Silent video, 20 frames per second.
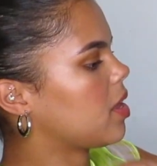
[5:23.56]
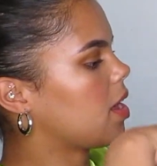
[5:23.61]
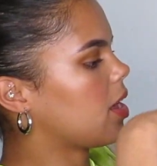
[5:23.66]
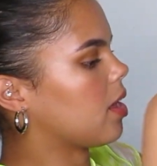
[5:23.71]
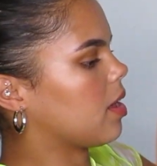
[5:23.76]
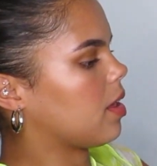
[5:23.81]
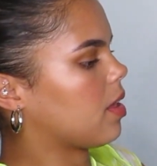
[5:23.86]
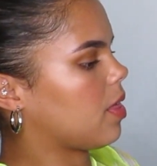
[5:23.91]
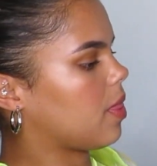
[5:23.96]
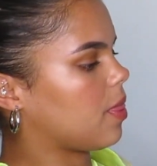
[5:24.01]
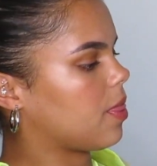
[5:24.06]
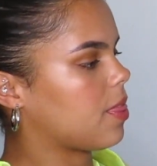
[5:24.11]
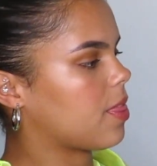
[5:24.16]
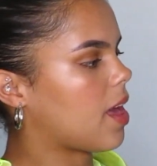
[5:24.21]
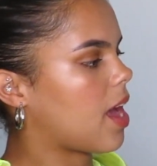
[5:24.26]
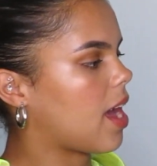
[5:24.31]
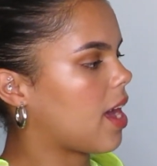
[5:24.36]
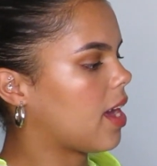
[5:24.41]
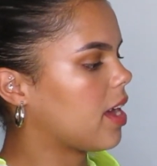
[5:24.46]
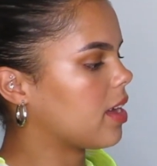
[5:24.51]
yeah,
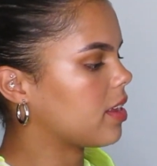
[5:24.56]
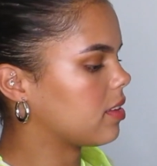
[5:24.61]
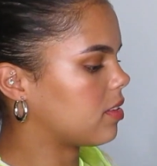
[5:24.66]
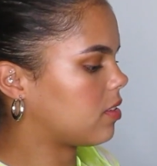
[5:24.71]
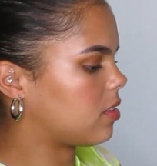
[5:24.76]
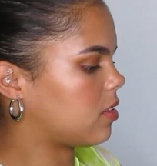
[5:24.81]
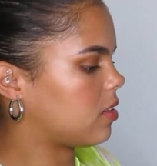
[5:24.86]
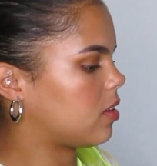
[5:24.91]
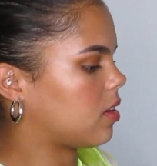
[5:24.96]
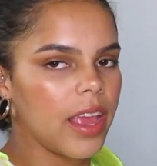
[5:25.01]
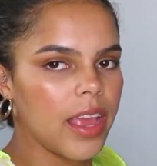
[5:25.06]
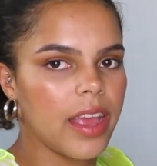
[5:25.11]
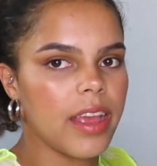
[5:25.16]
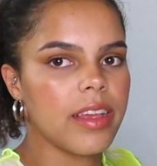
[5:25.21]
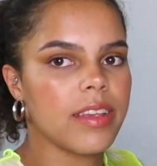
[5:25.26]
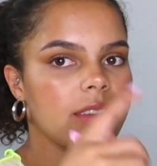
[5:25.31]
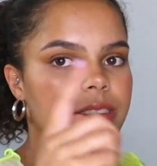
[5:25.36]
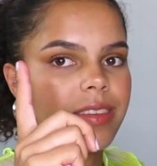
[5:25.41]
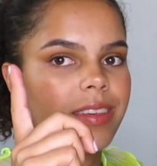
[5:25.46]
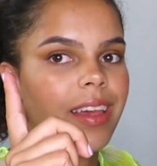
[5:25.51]
that
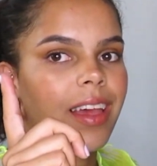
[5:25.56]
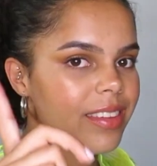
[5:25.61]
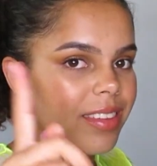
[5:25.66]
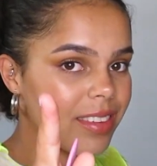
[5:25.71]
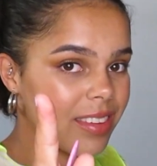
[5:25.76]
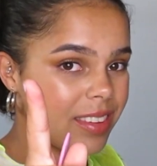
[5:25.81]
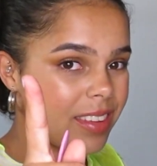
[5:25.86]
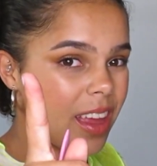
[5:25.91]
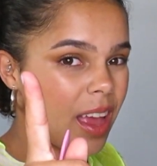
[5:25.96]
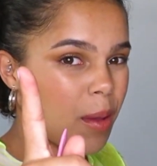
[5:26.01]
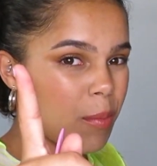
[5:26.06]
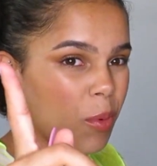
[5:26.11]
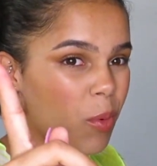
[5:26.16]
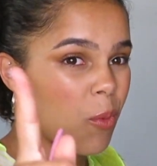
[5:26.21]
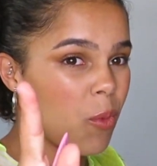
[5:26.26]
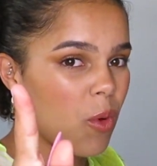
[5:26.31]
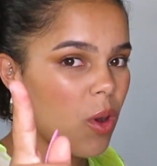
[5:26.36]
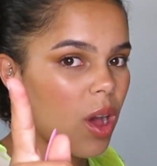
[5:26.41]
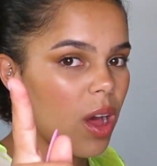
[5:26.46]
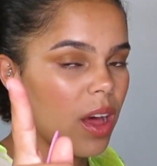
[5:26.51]
is step
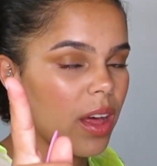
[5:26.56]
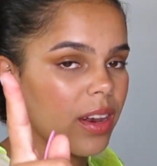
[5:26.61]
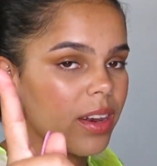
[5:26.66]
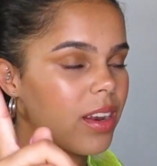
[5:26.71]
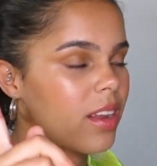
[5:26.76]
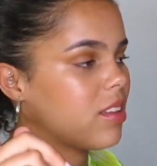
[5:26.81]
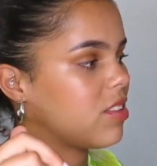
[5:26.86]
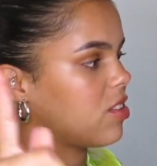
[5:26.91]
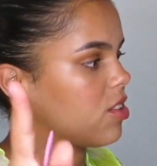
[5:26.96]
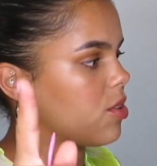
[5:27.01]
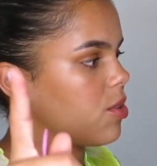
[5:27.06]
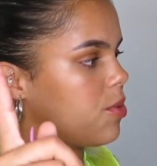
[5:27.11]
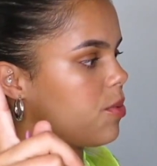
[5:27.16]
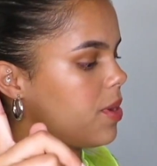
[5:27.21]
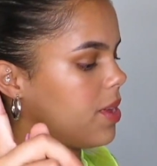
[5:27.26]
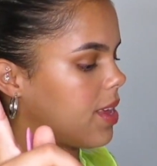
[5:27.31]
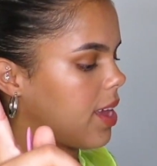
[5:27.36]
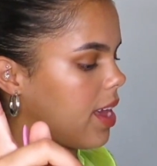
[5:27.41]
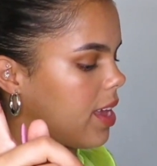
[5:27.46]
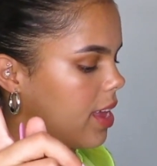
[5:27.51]
one to
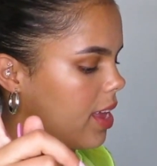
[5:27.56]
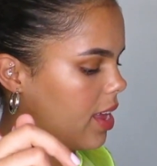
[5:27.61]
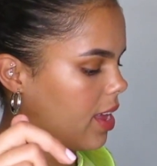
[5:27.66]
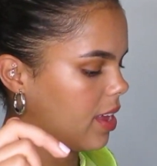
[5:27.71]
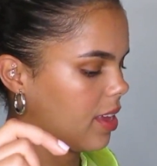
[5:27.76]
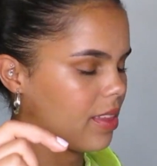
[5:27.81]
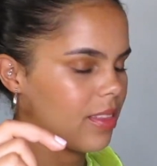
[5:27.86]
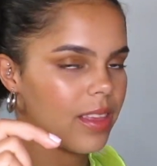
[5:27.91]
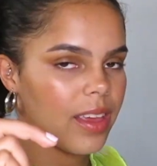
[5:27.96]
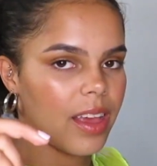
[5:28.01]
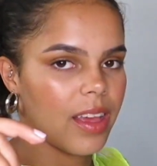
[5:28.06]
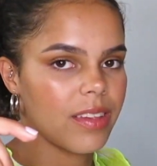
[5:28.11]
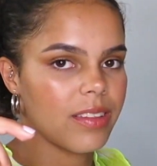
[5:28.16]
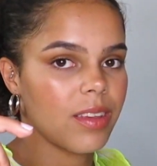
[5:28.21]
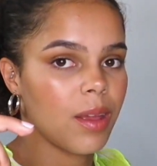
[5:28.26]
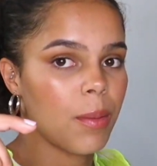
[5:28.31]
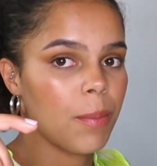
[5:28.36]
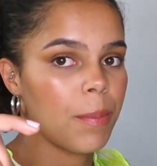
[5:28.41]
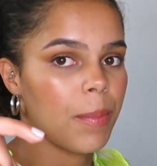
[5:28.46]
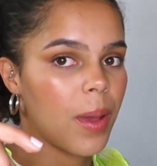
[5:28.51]
getting
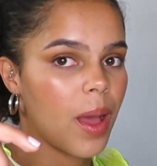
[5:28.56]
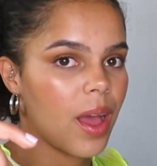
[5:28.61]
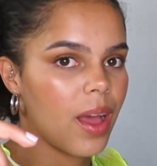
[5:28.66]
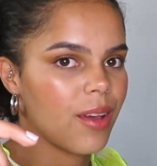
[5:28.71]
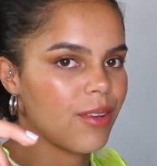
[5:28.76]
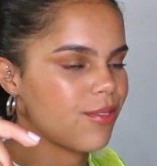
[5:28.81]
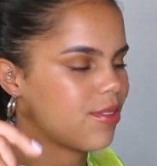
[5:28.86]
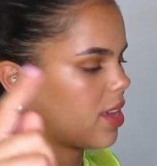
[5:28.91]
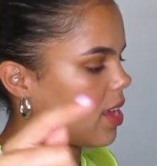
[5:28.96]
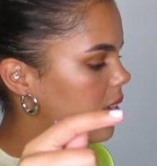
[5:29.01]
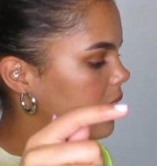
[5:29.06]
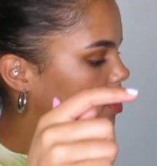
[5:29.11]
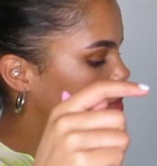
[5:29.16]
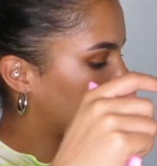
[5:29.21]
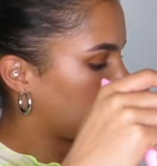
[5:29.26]
this perfect